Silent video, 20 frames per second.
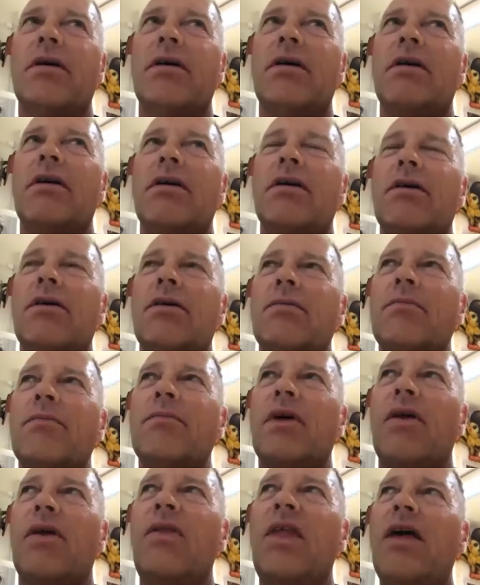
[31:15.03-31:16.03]

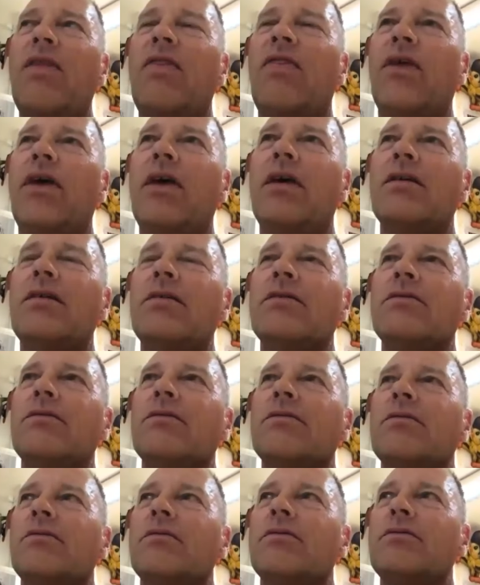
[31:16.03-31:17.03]
um, nothing
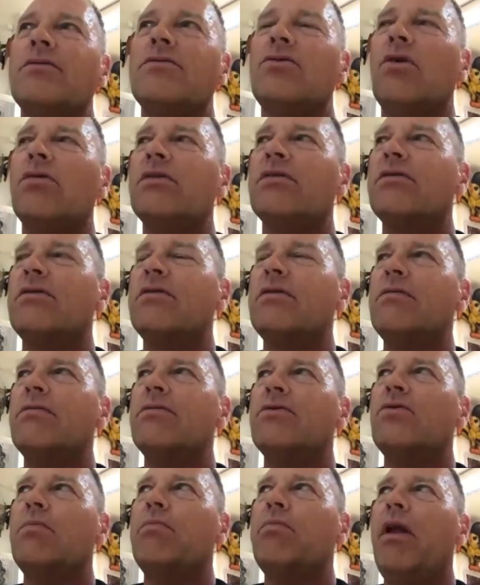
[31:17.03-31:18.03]
not
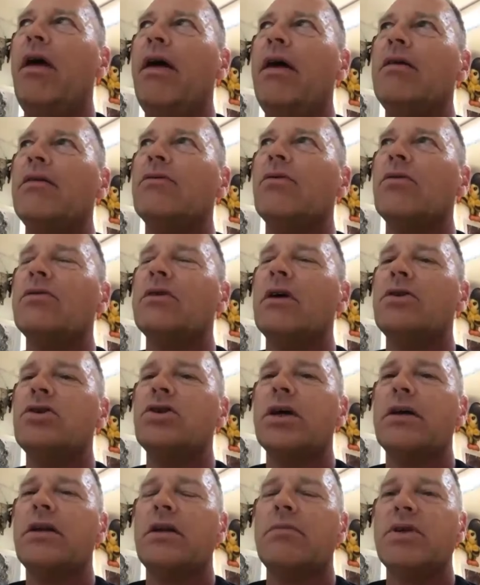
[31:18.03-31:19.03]
to play Dr.
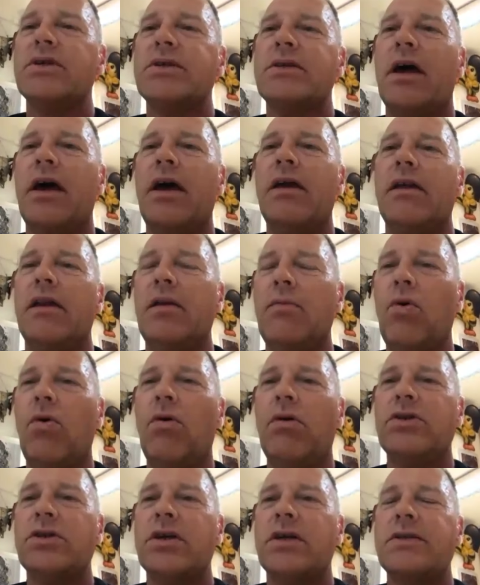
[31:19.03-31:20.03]
Jekyll and Mr. Hyde
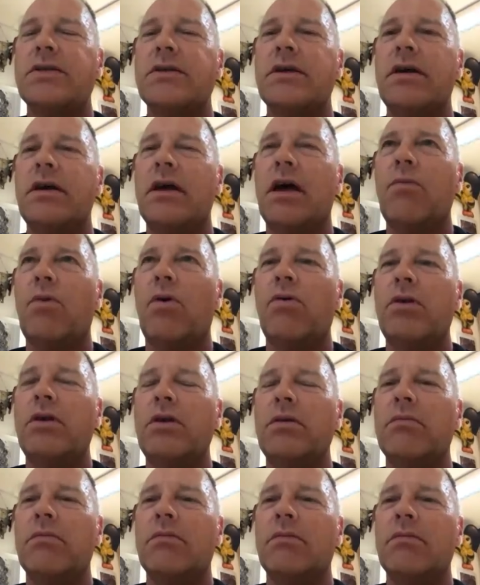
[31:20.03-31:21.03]
anymore. Just say I'm
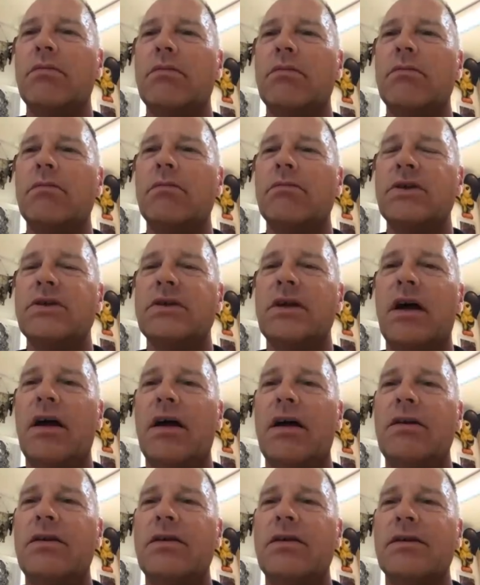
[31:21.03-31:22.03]
only Mr.
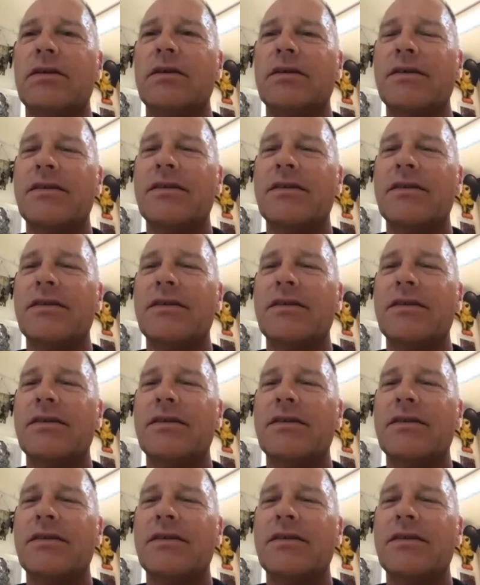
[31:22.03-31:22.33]
Hyde.